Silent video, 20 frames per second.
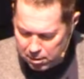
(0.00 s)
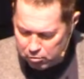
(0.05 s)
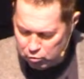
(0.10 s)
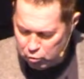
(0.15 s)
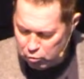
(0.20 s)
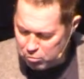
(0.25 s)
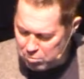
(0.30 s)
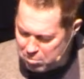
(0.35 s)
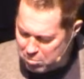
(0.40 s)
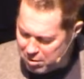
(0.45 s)

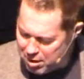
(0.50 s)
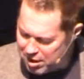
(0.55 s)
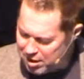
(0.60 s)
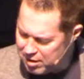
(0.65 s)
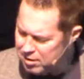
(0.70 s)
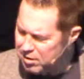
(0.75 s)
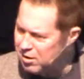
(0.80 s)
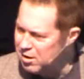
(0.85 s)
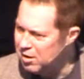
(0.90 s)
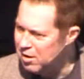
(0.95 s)
to
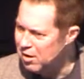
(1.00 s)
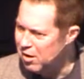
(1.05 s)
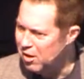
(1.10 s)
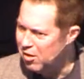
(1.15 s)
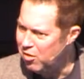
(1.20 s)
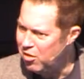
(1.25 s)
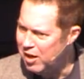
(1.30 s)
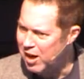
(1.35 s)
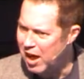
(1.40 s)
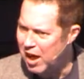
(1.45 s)
admit
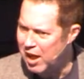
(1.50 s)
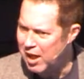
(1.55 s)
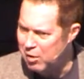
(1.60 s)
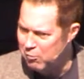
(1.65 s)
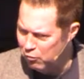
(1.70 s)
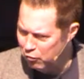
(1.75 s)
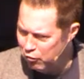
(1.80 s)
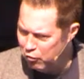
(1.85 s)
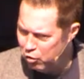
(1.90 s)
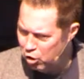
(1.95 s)
that I
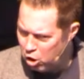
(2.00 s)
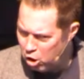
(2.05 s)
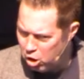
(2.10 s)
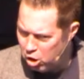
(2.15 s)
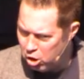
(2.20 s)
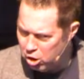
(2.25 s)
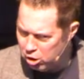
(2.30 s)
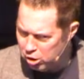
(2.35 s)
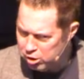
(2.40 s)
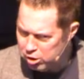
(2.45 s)
am
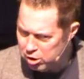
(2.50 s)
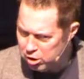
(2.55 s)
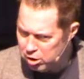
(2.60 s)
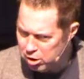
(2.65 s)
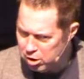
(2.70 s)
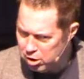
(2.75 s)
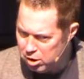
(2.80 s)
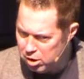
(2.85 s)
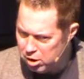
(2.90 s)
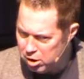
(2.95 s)
flawed,
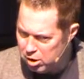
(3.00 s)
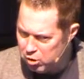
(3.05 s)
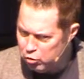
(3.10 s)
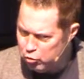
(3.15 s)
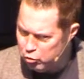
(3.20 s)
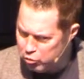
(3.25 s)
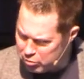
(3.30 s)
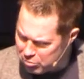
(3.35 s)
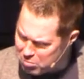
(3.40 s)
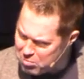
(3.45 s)

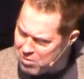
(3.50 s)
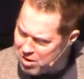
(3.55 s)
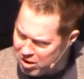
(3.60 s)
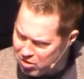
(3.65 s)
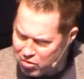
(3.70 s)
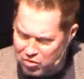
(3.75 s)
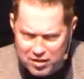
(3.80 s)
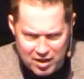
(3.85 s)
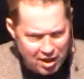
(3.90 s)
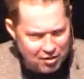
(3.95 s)
to
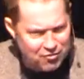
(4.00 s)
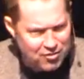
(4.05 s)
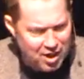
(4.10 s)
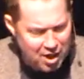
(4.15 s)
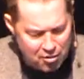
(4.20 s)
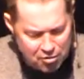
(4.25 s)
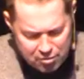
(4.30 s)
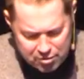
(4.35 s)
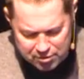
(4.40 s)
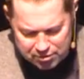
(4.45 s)
admit that I've
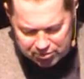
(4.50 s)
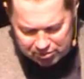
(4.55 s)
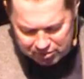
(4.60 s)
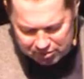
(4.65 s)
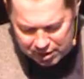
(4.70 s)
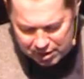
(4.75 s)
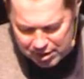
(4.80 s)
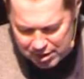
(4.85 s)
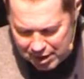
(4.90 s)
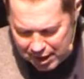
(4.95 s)
got this
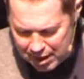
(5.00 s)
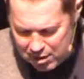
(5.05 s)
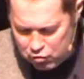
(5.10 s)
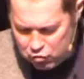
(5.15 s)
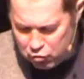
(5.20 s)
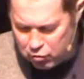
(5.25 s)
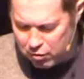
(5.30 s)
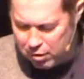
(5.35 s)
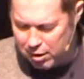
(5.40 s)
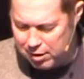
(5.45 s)
sin
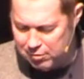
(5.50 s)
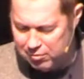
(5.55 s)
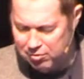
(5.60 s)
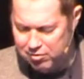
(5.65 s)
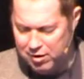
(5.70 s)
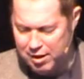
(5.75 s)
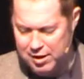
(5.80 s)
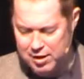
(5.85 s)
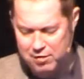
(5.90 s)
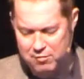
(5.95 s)
nature
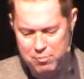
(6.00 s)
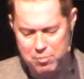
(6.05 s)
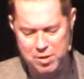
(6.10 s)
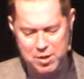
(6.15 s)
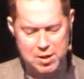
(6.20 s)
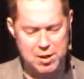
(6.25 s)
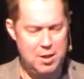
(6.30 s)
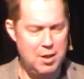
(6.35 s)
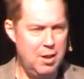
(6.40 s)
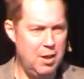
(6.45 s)
inside of
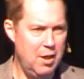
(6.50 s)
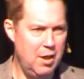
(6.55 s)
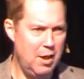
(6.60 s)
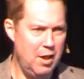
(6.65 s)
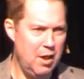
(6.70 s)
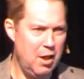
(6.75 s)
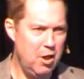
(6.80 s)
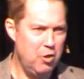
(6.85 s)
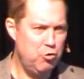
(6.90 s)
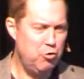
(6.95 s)
me,
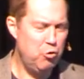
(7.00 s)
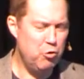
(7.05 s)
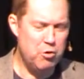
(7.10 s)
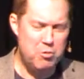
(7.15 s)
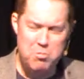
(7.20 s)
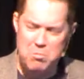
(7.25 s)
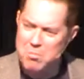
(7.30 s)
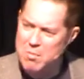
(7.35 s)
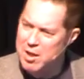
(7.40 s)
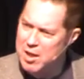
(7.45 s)
to
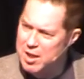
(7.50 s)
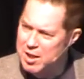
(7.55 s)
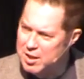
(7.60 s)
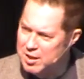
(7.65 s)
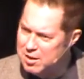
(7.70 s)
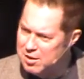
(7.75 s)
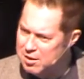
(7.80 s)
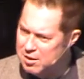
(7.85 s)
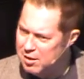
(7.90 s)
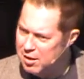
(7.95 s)

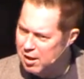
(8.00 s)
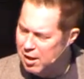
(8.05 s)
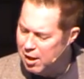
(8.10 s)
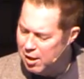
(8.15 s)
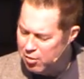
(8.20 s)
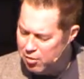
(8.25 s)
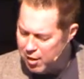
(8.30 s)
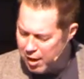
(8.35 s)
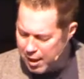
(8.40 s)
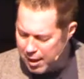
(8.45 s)
admit
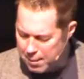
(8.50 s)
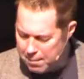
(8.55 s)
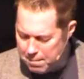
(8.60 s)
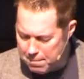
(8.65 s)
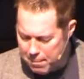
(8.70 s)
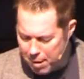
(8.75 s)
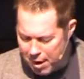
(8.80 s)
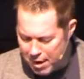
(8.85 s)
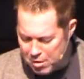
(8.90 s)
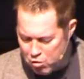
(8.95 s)
that
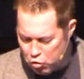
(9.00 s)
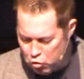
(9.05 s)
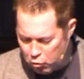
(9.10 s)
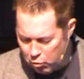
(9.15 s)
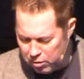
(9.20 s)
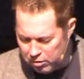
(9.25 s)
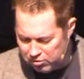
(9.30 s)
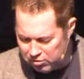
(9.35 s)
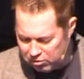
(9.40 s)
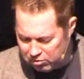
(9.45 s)
my
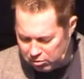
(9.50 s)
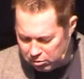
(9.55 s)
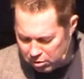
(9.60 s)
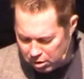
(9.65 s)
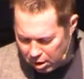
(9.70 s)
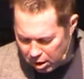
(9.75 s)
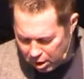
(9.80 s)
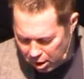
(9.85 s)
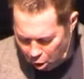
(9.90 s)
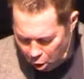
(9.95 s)
choices are
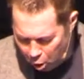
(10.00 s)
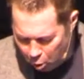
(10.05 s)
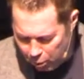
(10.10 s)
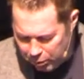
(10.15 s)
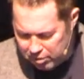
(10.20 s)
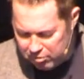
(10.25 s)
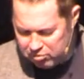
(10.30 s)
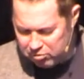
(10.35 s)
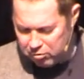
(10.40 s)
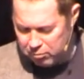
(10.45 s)
not
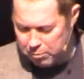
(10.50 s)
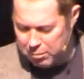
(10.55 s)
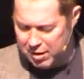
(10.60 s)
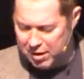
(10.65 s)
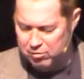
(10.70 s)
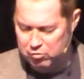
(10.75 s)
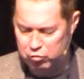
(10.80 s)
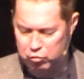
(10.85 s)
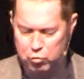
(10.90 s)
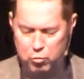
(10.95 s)
always the
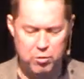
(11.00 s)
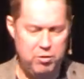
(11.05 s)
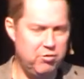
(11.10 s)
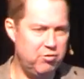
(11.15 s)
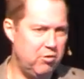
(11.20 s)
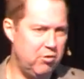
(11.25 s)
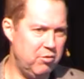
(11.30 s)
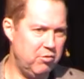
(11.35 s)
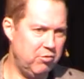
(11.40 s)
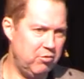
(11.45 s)
best
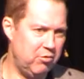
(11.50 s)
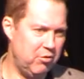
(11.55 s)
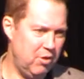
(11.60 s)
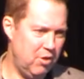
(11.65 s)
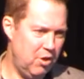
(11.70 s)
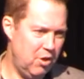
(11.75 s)
choices,